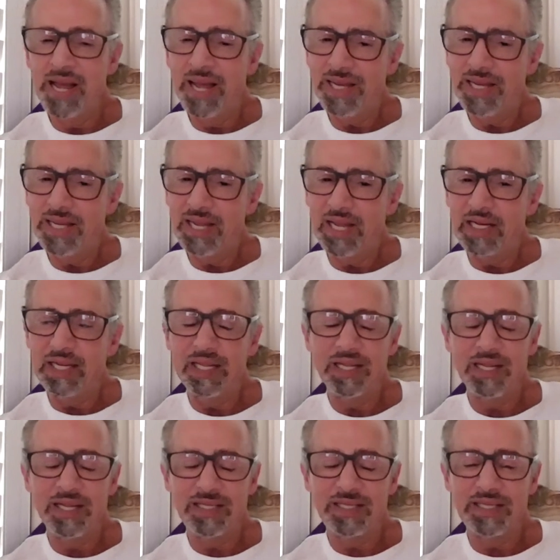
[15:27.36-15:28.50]
Not yet.
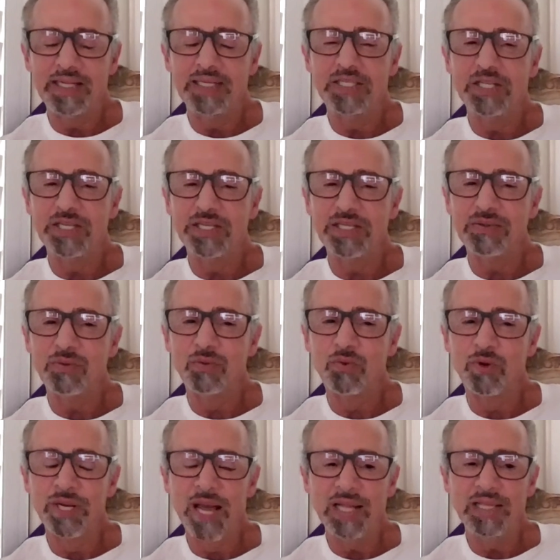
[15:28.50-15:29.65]
It's just, we're
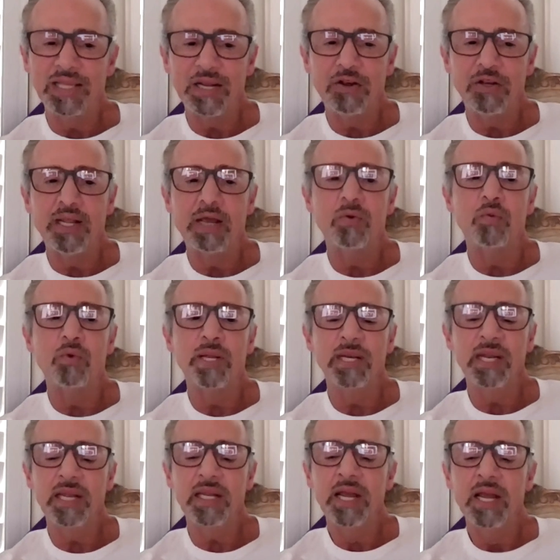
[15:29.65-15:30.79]
not there yet.
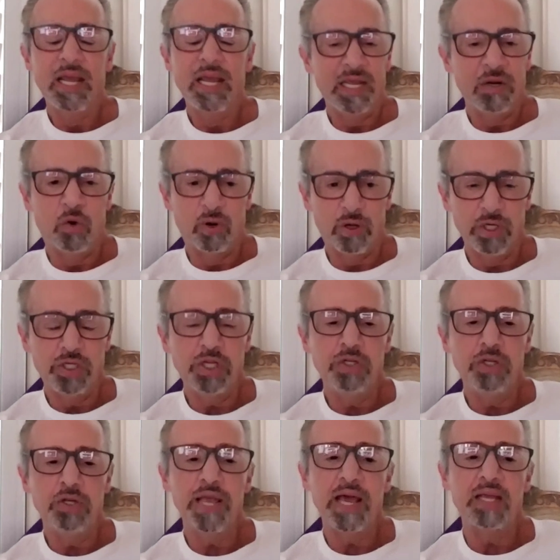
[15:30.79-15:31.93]
In order to
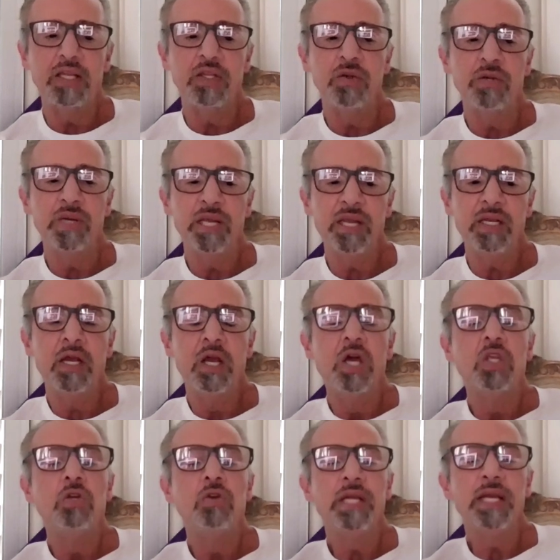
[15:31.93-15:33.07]
do that, you need
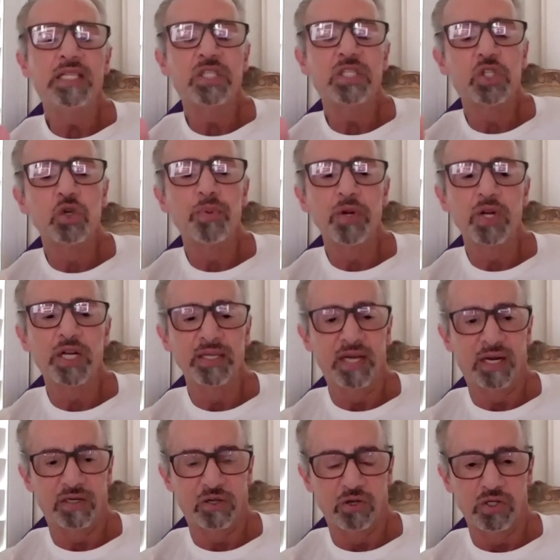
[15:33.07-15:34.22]

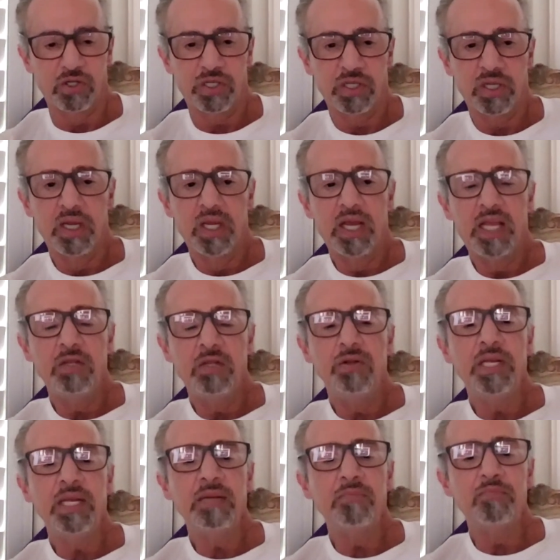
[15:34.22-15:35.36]
superconductors. and you
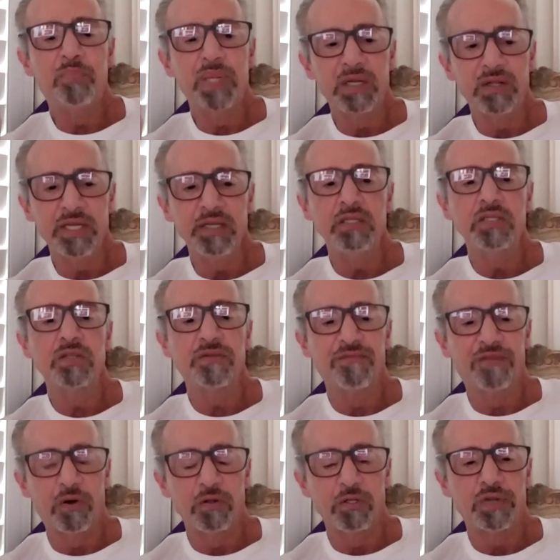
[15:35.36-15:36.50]
need billions of
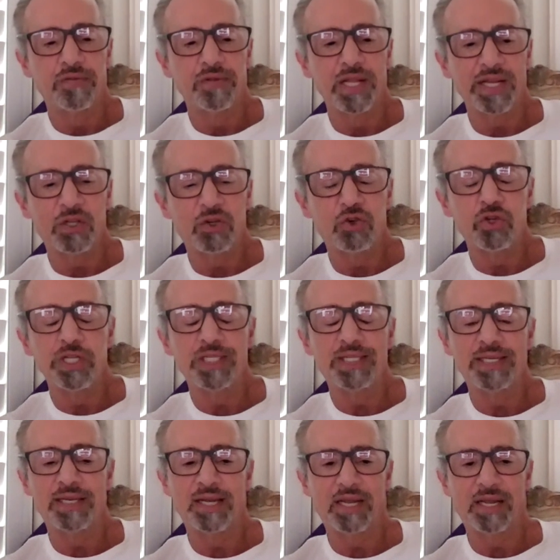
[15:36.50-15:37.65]
volts of
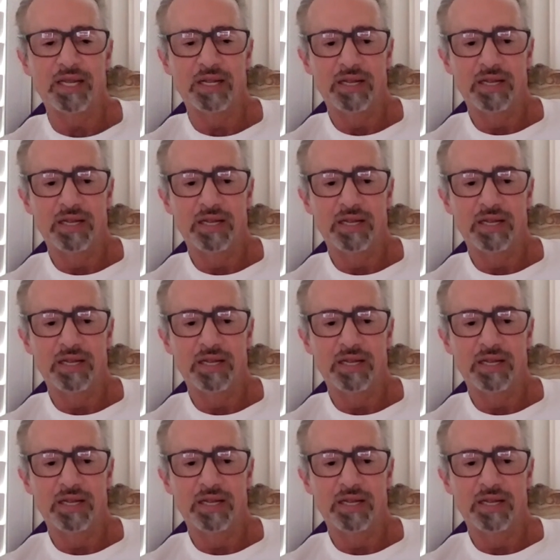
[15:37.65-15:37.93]
electricity.